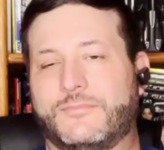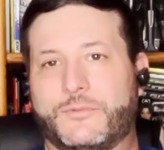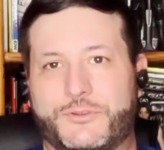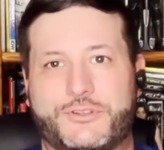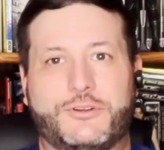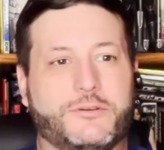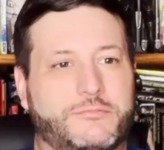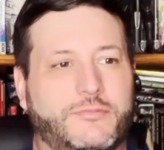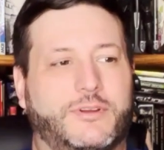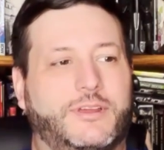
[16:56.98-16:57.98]
Sure.
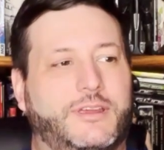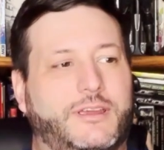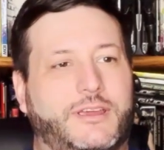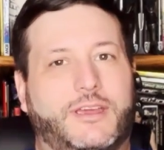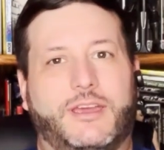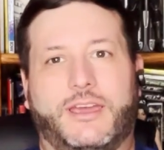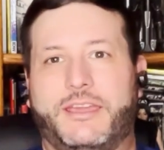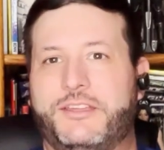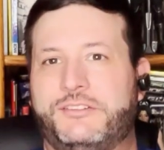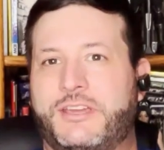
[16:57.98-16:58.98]
I
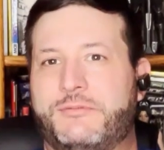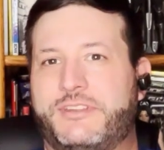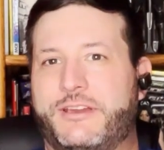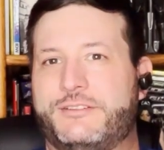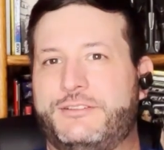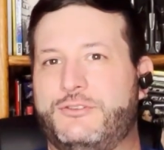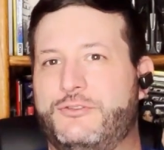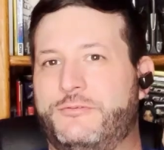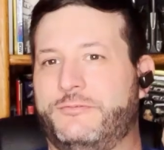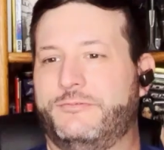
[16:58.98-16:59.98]
guess it comes down to
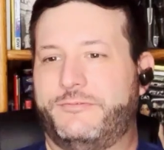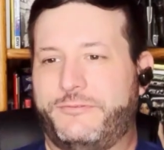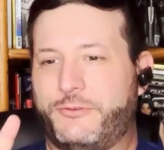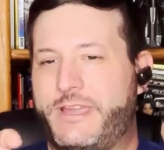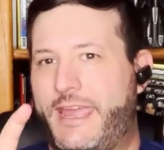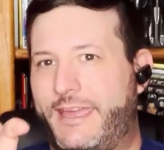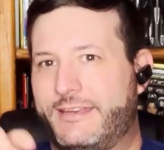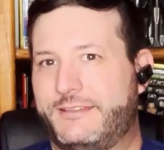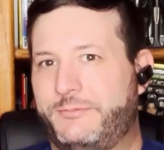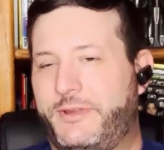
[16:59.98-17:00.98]

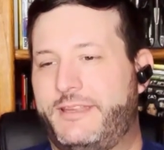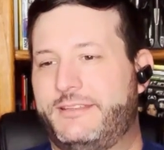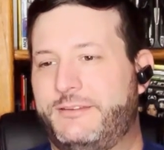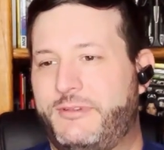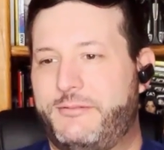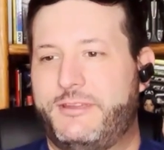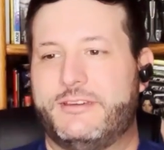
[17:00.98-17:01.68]
freehand painted, maybe?